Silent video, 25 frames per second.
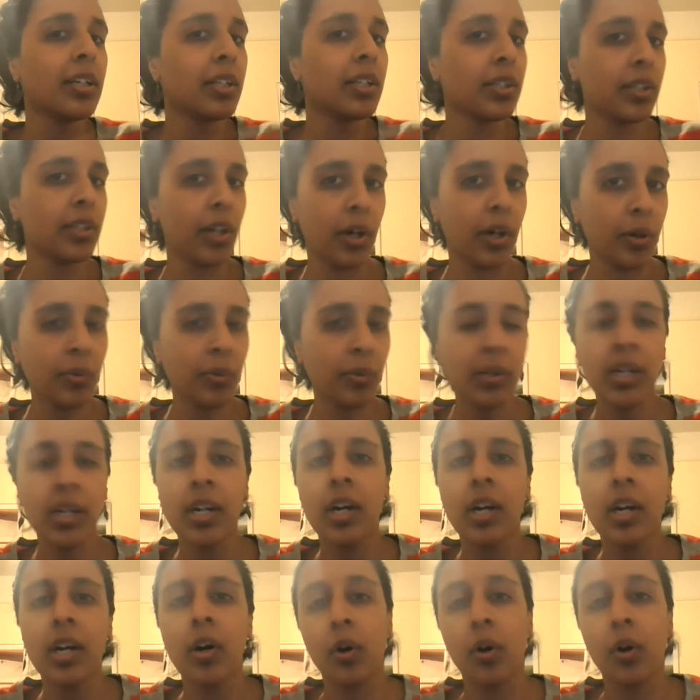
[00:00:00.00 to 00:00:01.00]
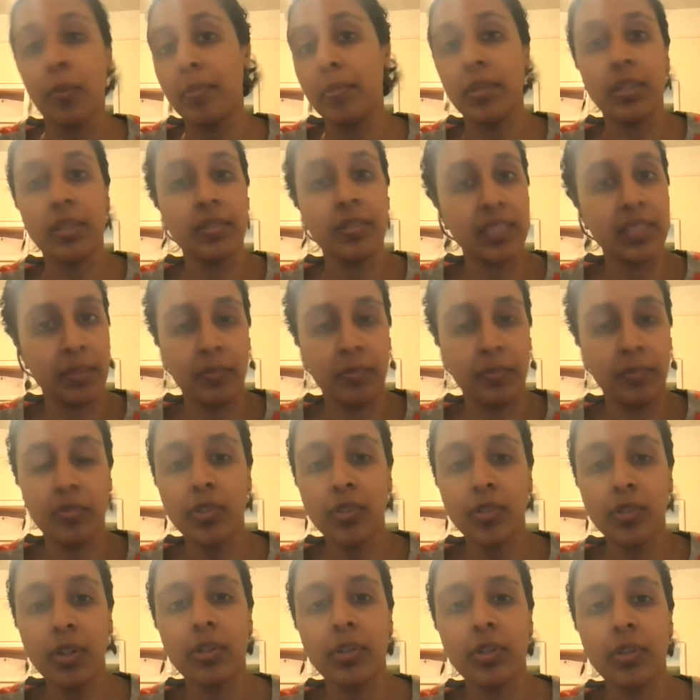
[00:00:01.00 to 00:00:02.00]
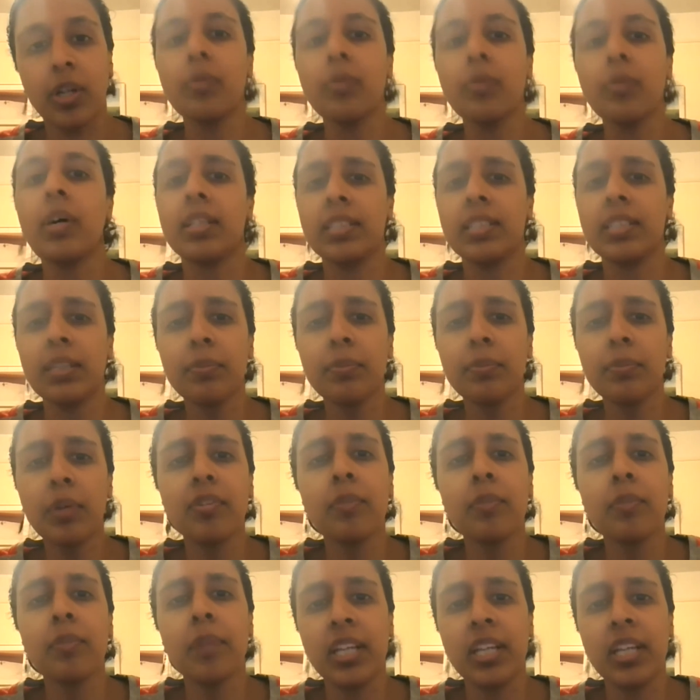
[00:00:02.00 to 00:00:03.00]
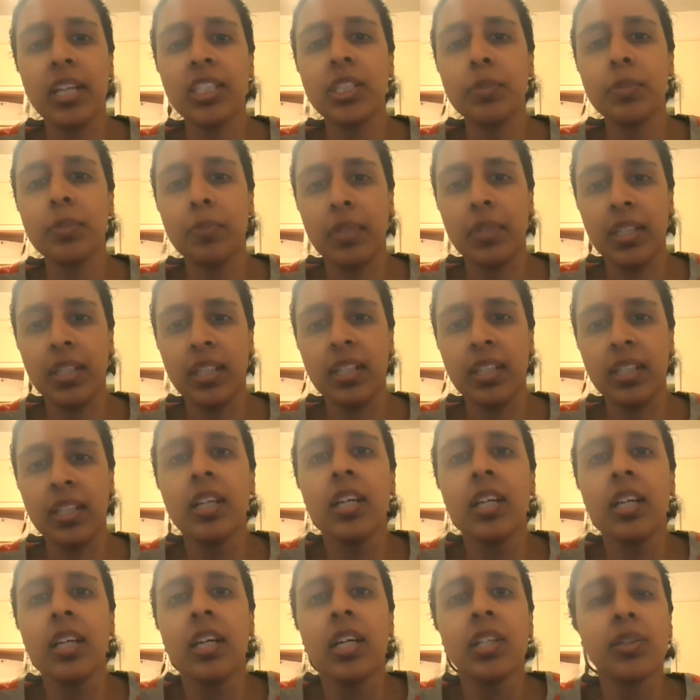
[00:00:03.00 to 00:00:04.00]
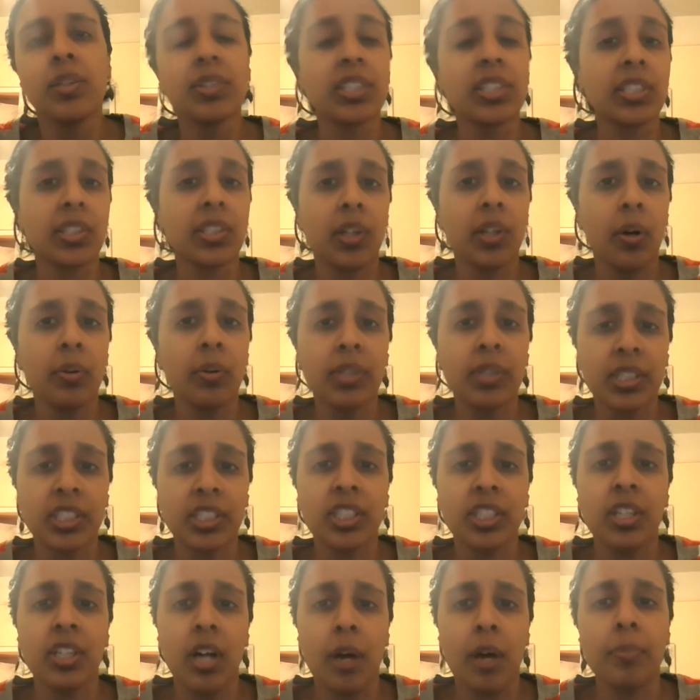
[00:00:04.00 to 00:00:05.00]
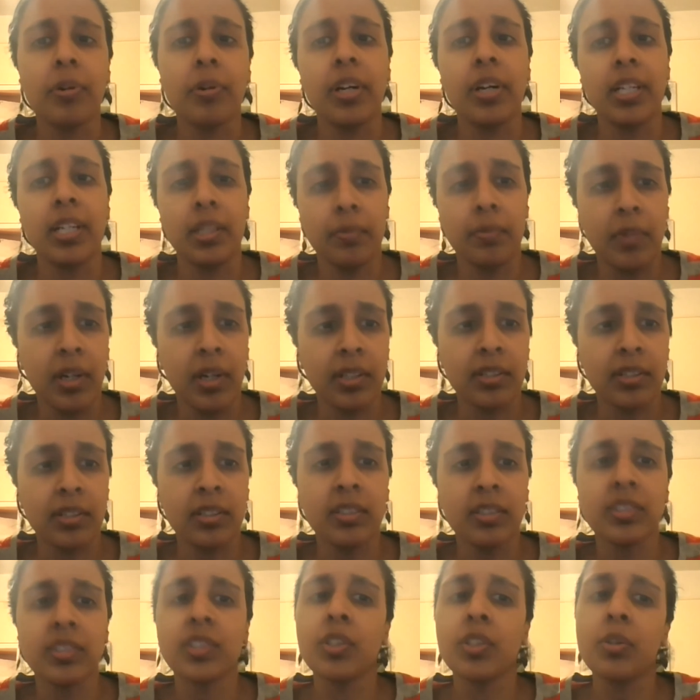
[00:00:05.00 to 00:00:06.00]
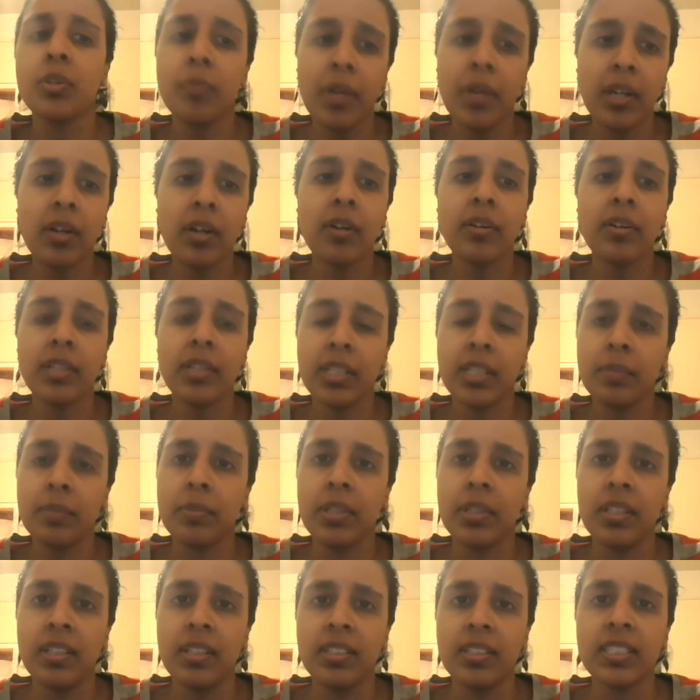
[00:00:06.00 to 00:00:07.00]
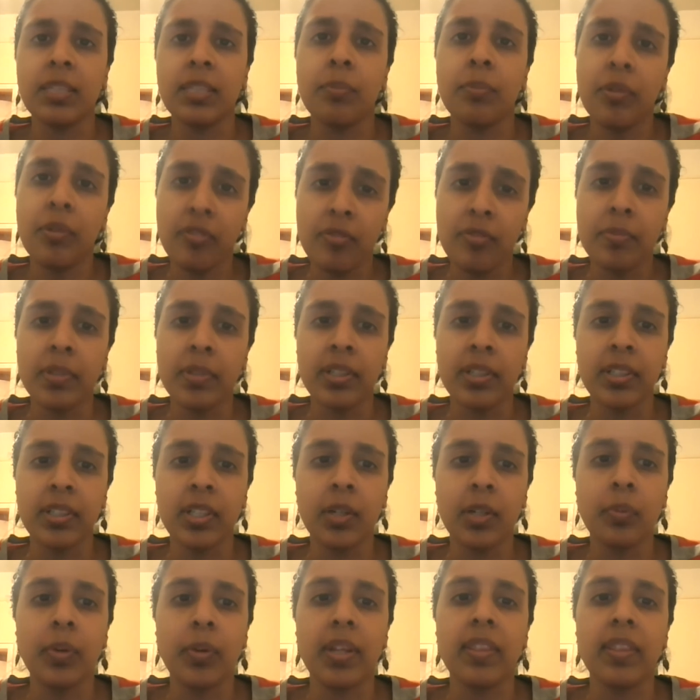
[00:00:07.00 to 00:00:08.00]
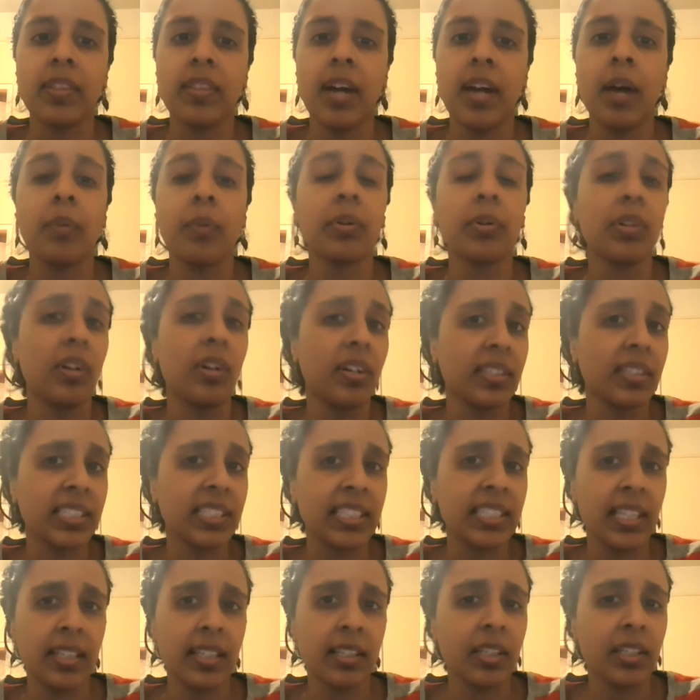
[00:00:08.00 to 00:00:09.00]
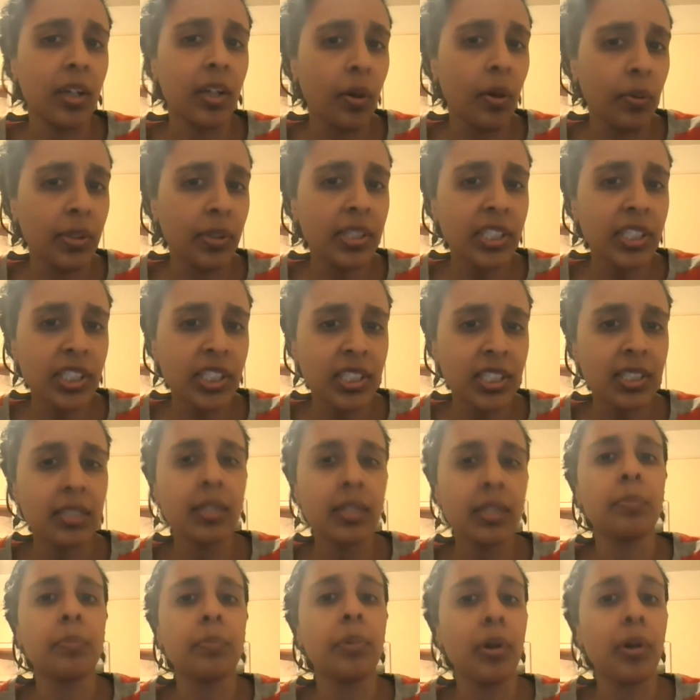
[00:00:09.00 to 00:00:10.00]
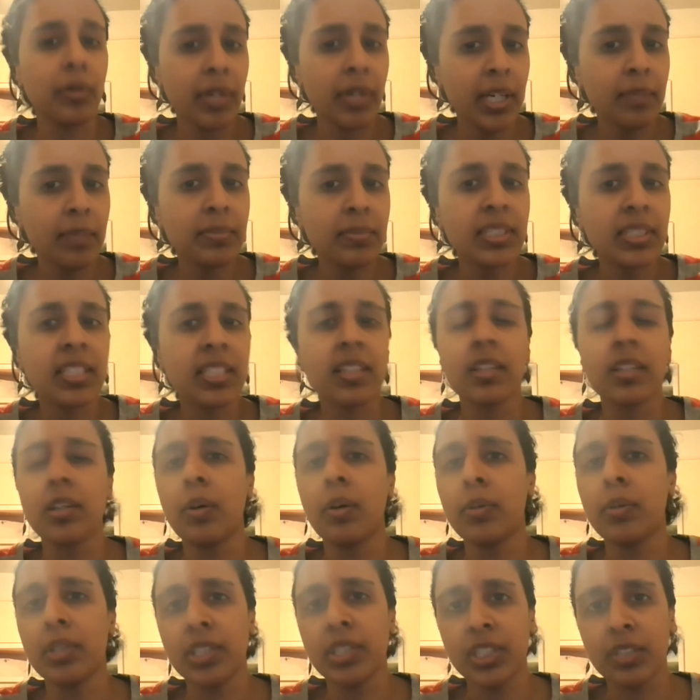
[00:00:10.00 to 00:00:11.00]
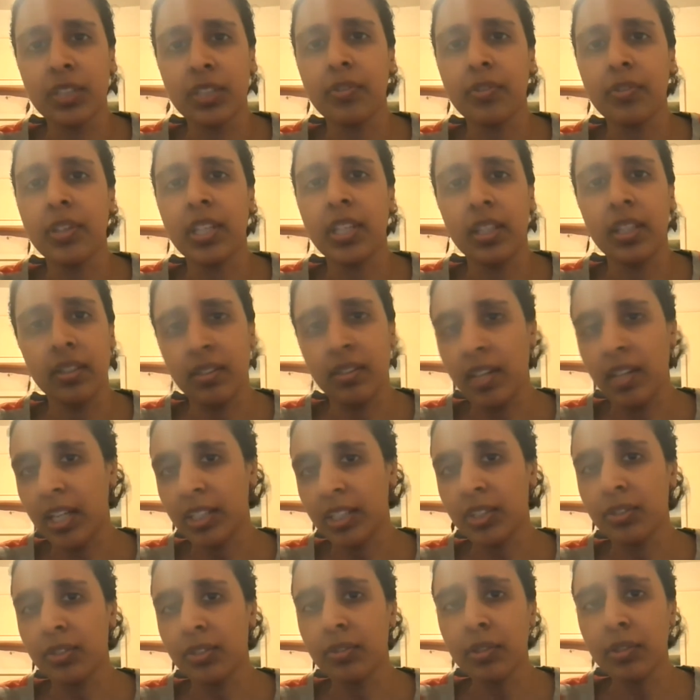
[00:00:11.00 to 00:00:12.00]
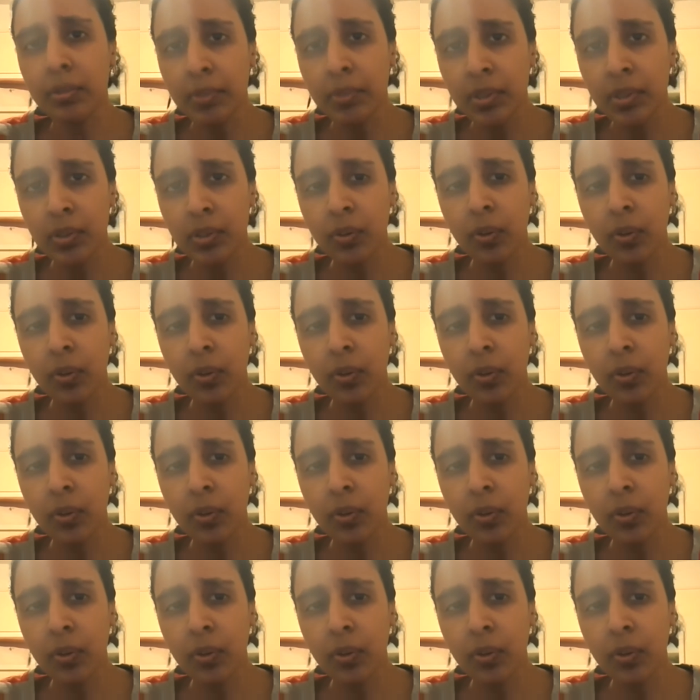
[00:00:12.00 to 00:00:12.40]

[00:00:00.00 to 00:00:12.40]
know, or maybe some of you don't know, uh, WFM IGP uses a coalition operating model. So you may already be somewhat familiar with our longstanding coalition programs, the Coalition for the International Criminal